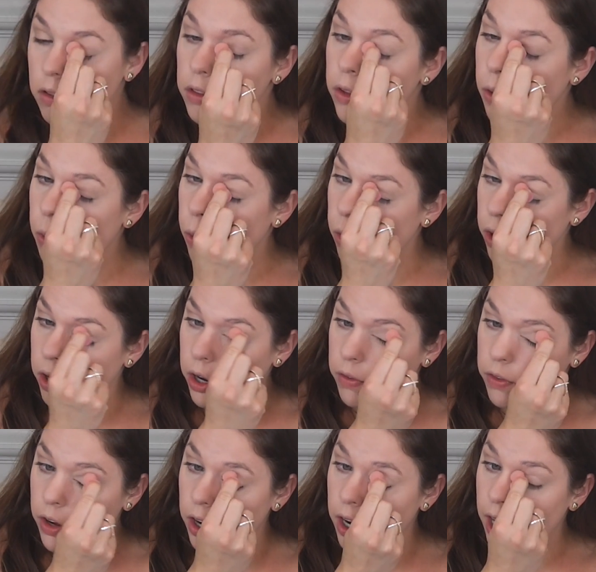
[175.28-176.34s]
the corner
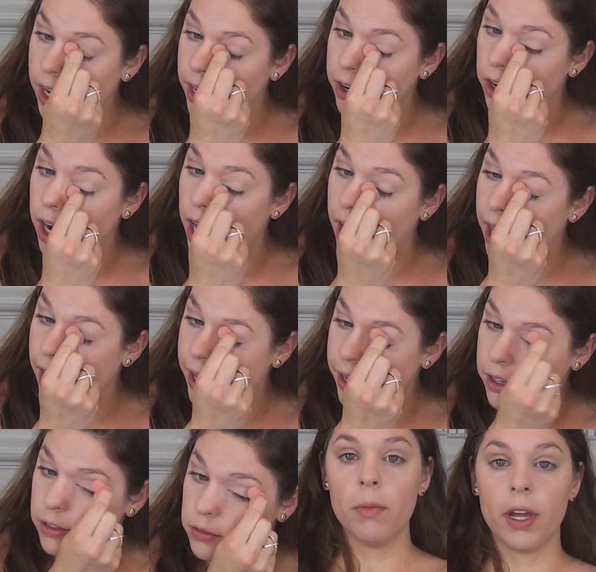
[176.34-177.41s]
of your inner
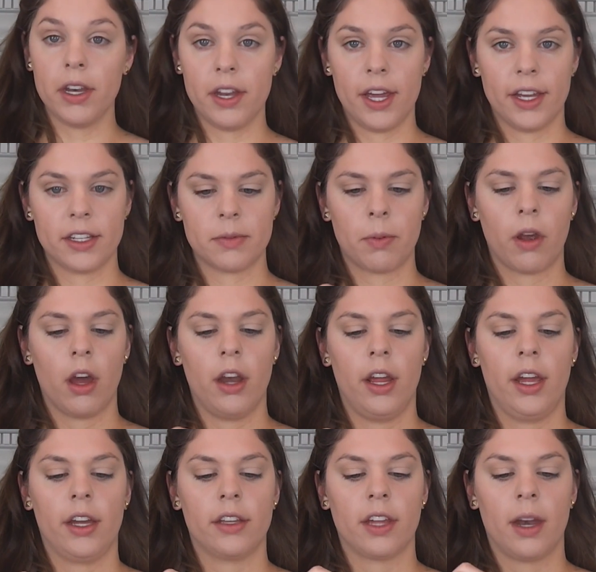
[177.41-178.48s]
eye. My next
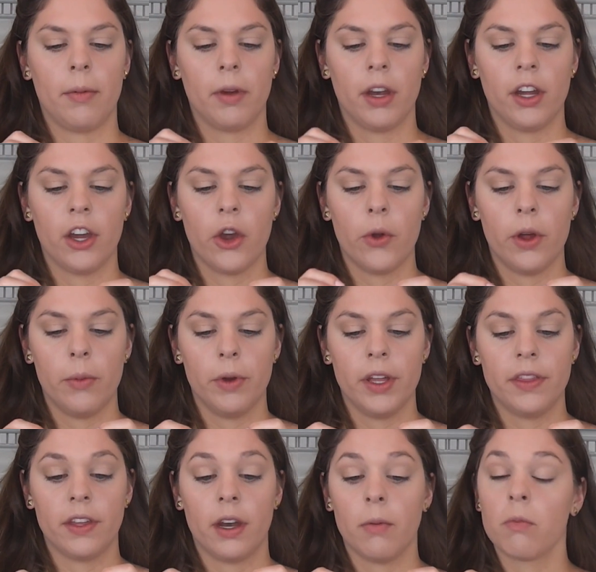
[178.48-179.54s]
product that I'm gonna go in
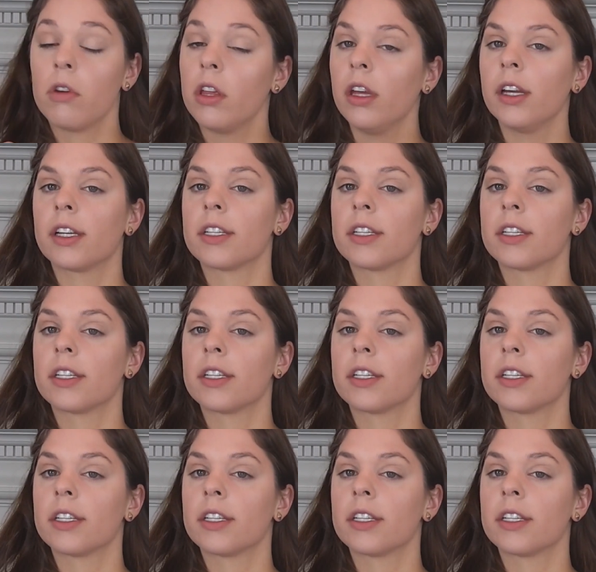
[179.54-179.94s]
with that I'm really